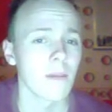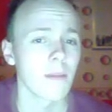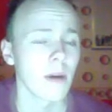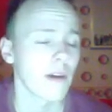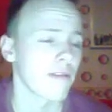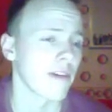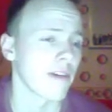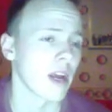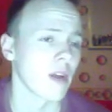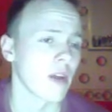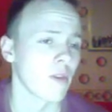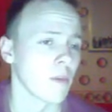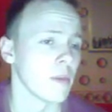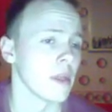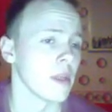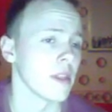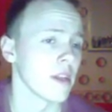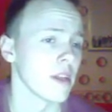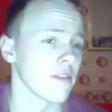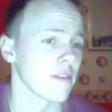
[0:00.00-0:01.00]
Hidden Power Fire
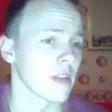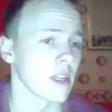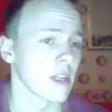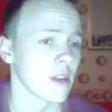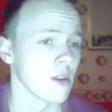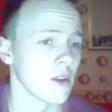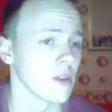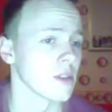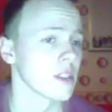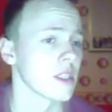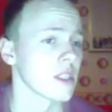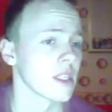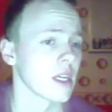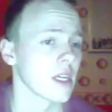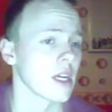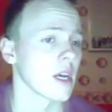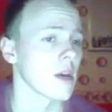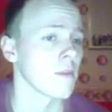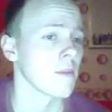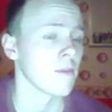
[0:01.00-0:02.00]
would be definitely good.
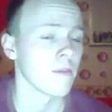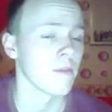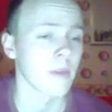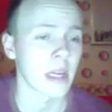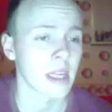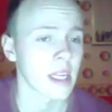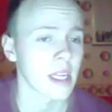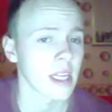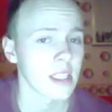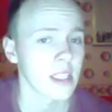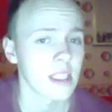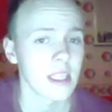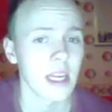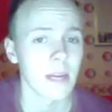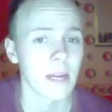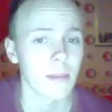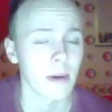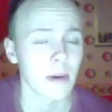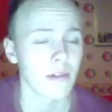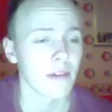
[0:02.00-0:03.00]
Mega
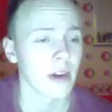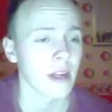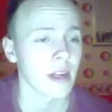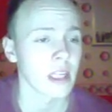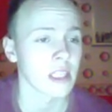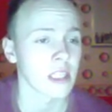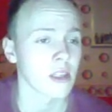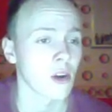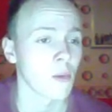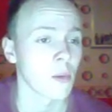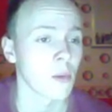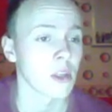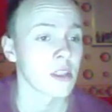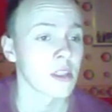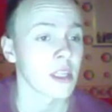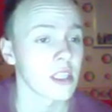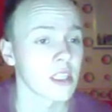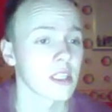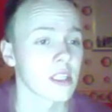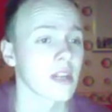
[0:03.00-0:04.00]
Diancie, Hidden Power Fire is
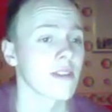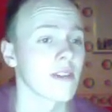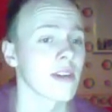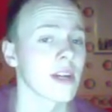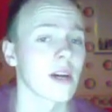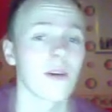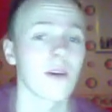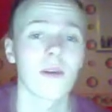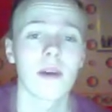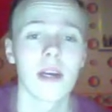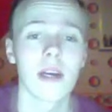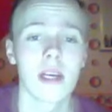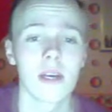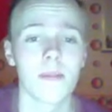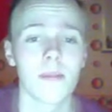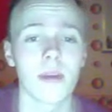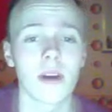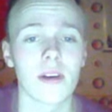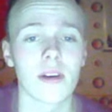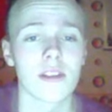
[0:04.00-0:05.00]
almost necessary now,
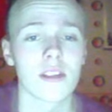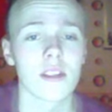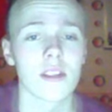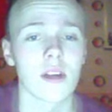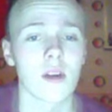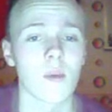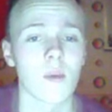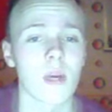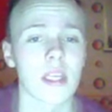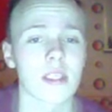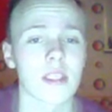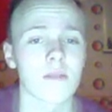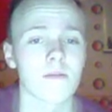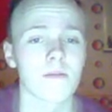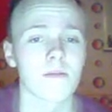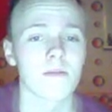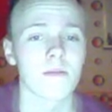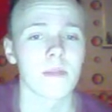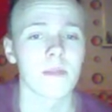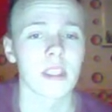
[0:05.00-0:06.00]
because
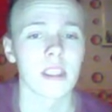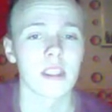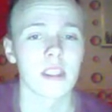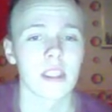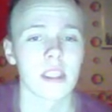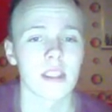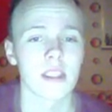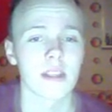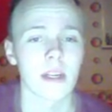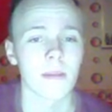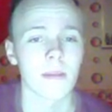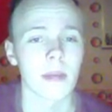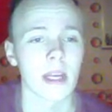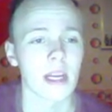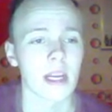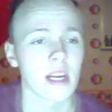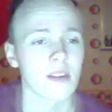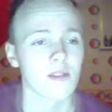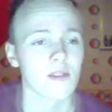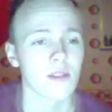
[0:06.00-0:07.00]
otherwise this is gonna
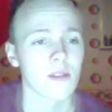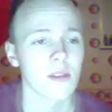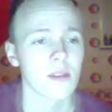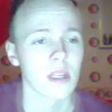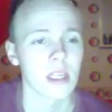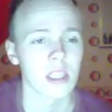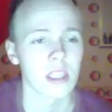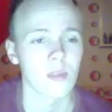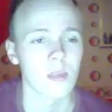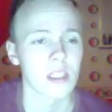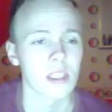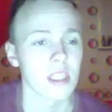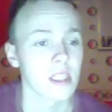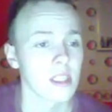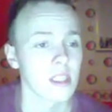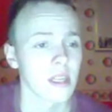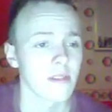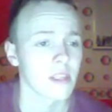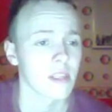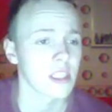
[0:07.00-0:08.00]
be a counter and
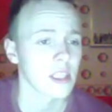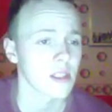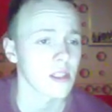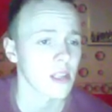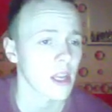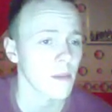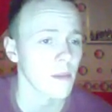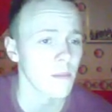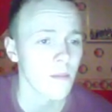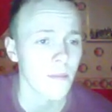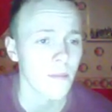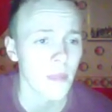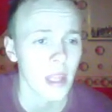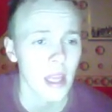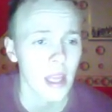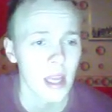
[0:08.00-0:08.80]
switch in every single time.